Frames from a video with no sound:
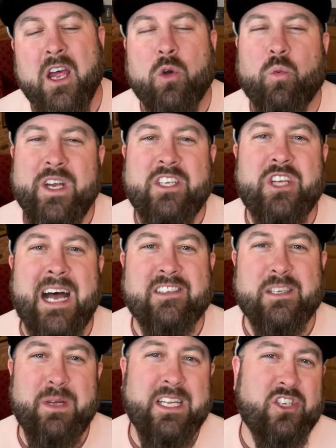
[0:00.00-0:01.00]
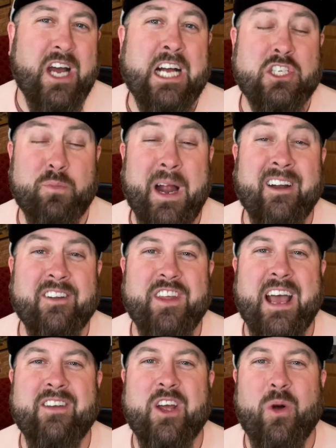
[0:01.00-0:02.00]
Reach out to me, Josh Brown, if you
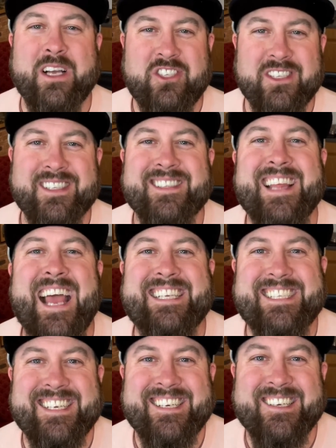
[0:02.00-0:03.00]
have any questions. Thanks.